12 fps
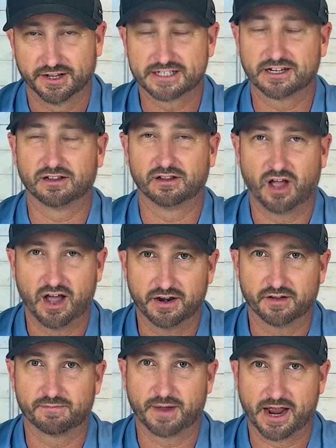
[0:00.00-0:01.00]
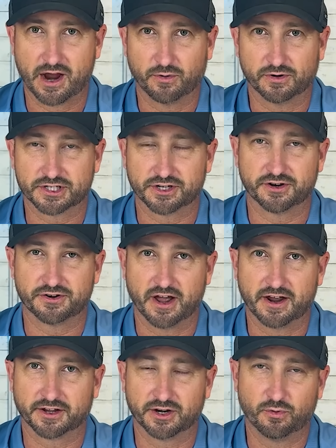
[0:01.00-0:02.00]
That's a lot of power, so you're
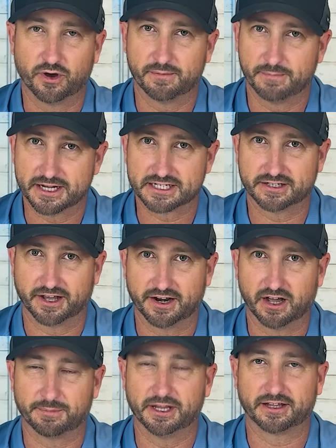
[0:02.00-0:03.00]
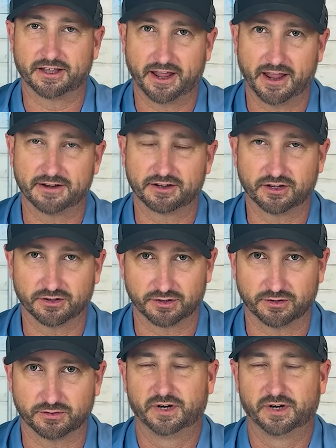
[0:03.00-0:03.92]
not gonna wanna mess that up. It can kill you.